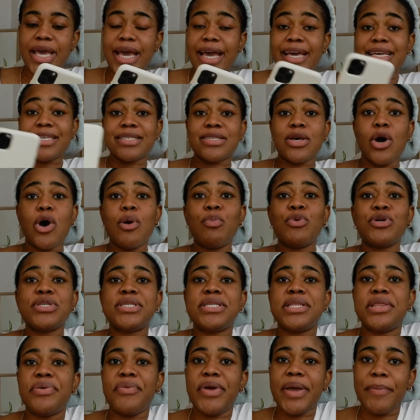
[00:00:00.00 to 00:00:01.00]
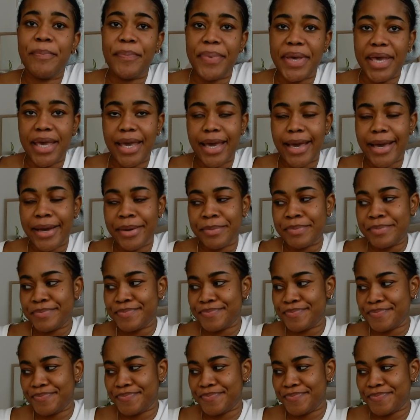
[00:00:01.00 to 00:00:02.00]
yeah, it's almost 3
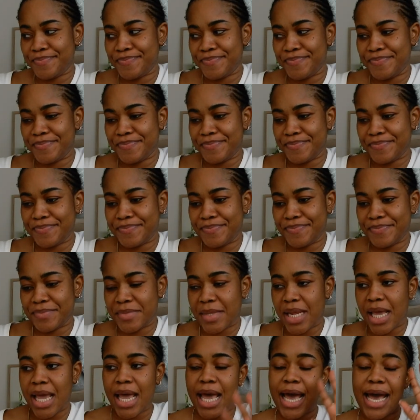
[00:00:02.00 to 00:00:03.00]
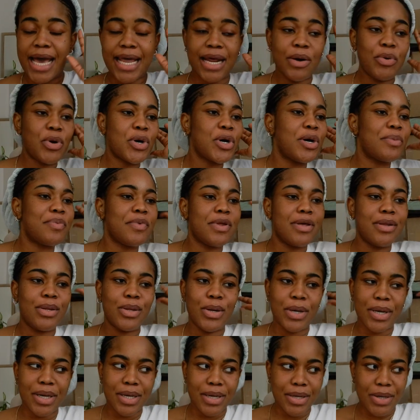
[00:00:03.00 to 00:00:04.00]
p.m. and I woke up not
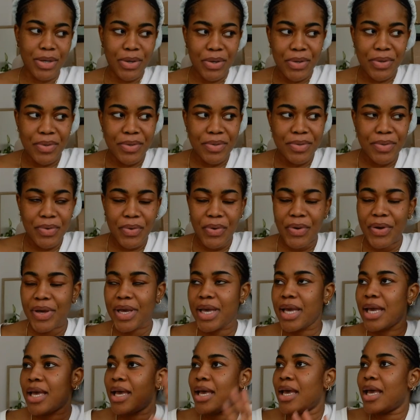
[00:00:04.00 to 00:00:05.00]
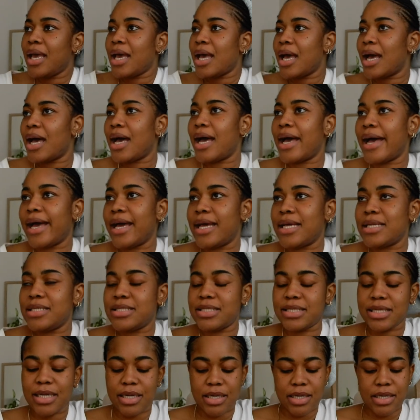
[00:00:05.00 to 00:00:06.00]
long ago,
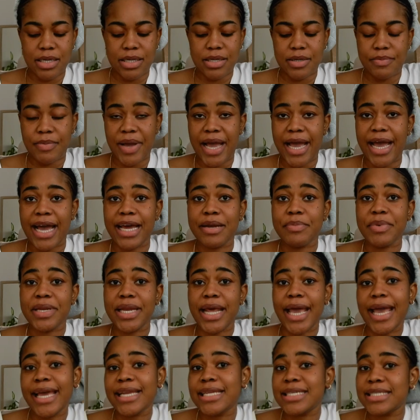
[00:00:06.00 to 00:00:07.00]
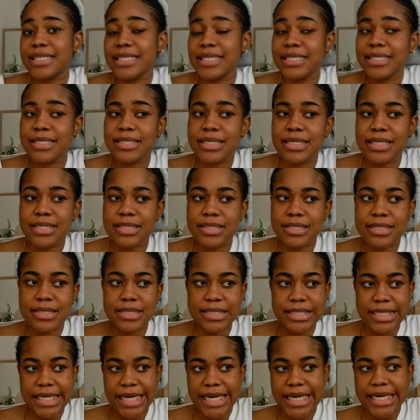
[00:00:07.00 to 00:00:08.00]
and I had been editing since
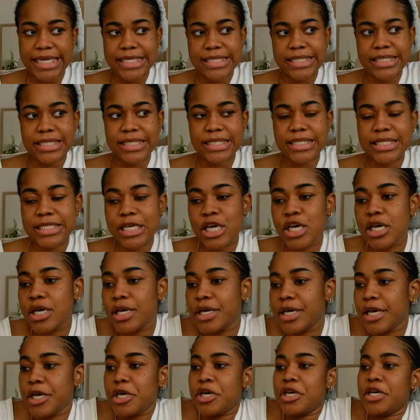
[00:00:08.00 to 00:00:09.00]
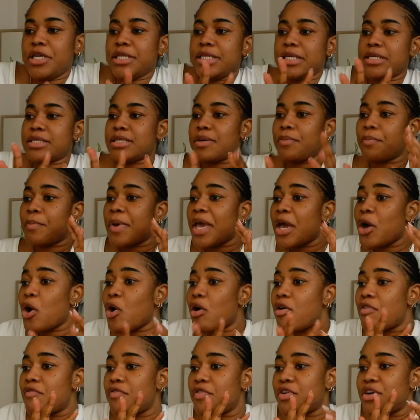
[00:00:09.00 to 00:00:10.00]
then. There's a bit
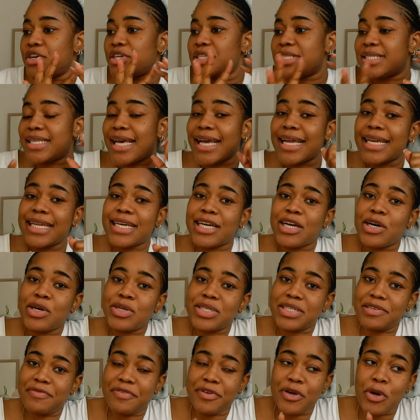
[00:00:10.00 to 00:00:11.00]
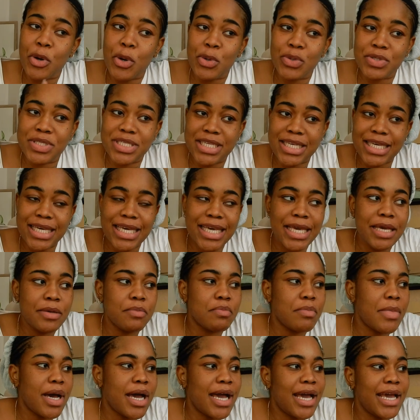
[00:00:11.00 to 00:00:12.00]
of a technical difficulty
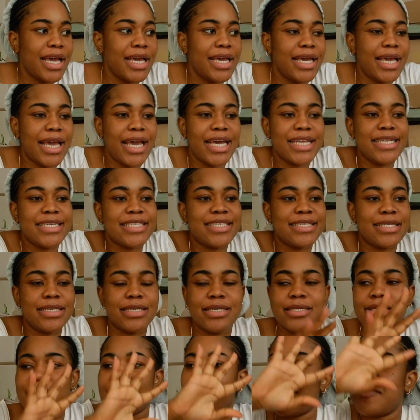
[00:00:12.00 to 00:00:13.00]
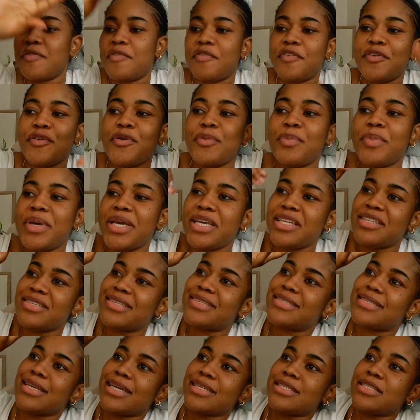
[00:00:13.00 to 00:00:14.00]
in my editing and filming
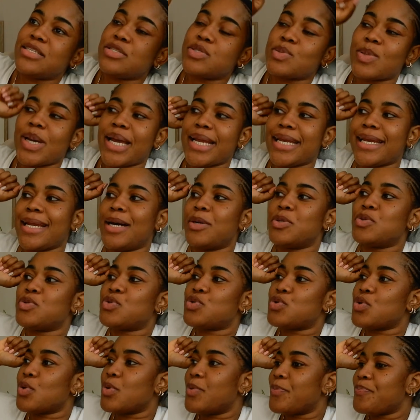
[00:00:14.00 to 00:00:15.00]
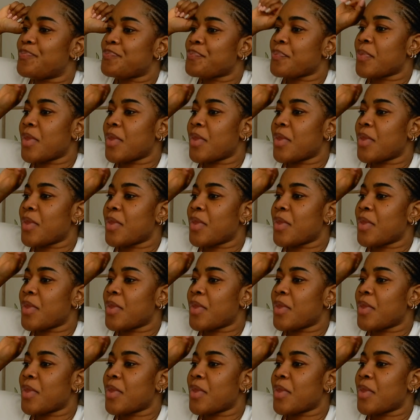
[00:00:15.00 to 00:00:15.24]
settings right now, so